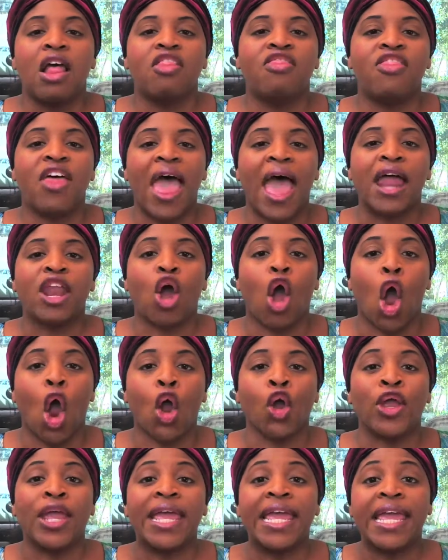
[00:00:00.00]
that
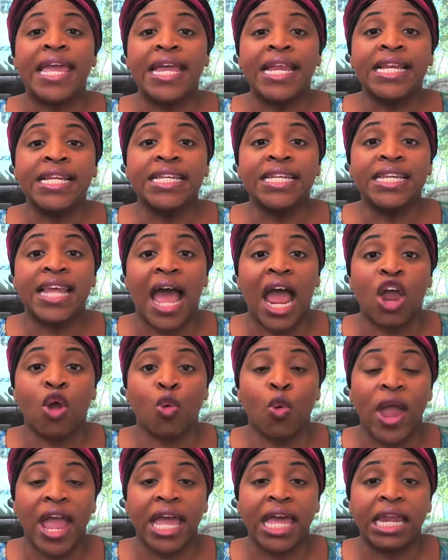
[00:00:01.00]
are
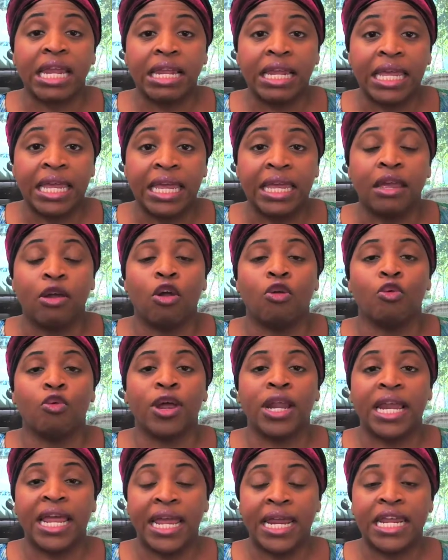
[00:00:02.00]
indirectly
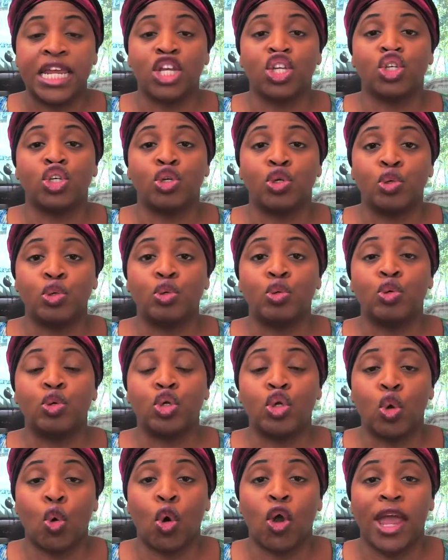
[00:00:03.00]
related to
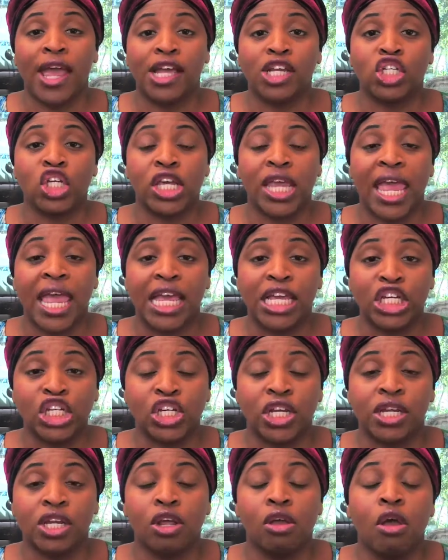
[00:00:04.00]
your
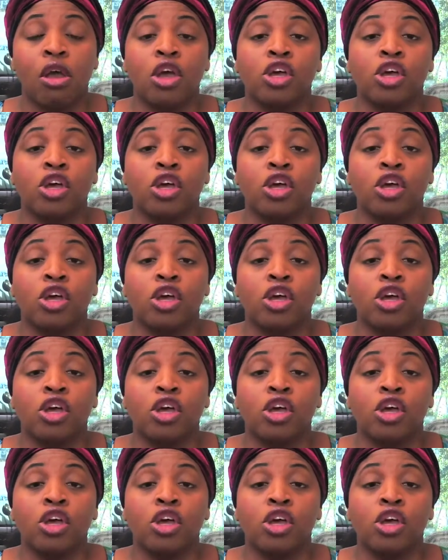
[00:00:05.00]
education.